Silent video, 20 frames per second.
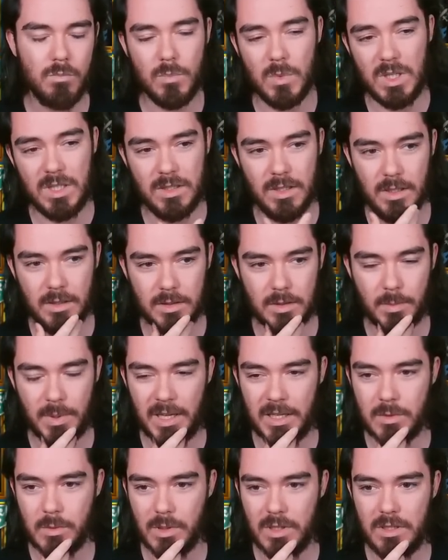see, it
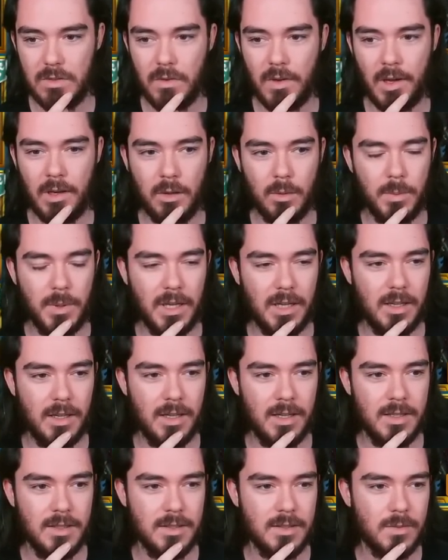depends what his final pick
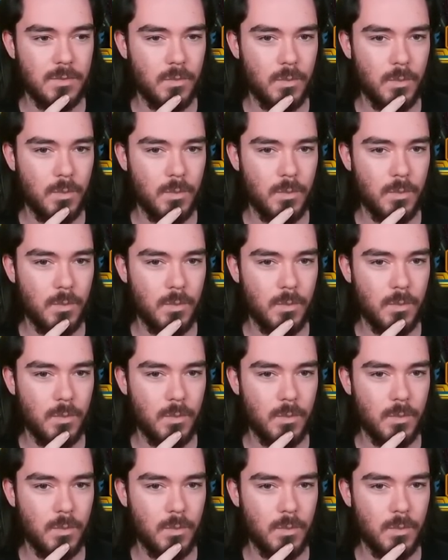is.